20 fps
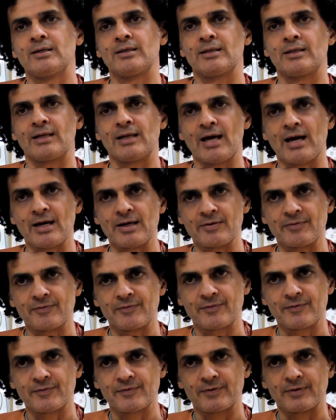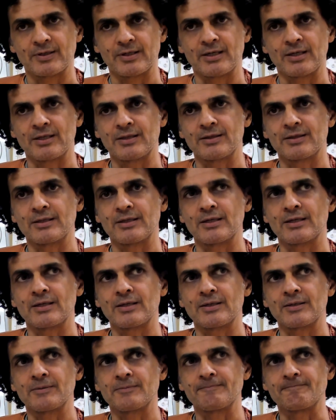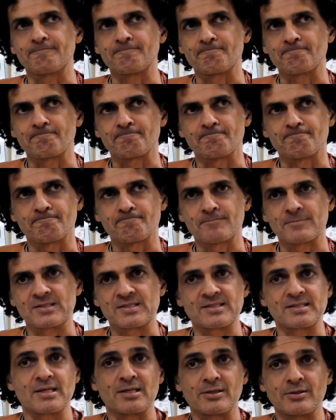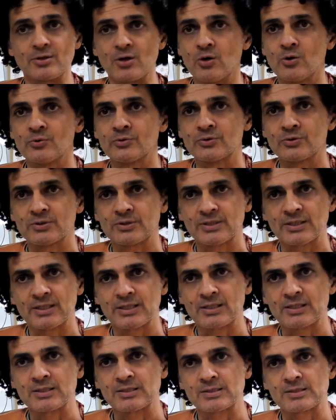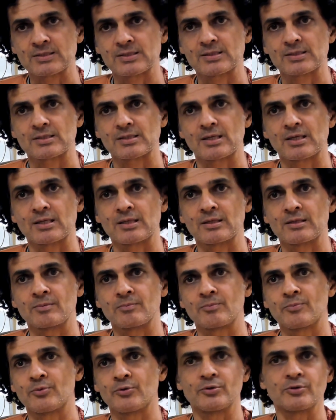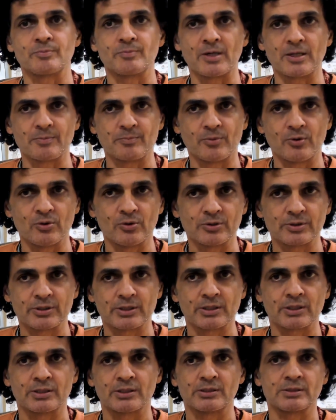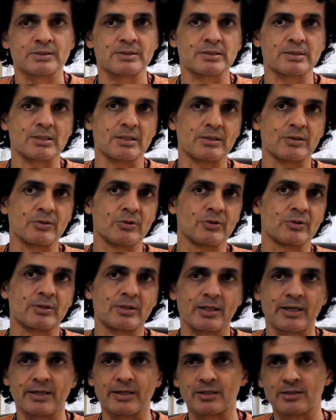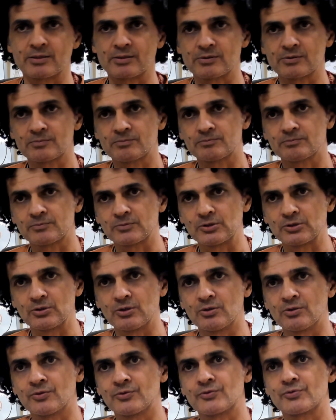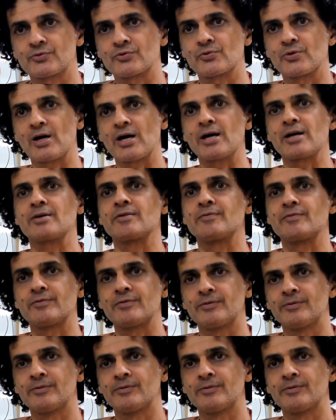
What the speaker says: life and say no to things and put my borders and not like, you know, drive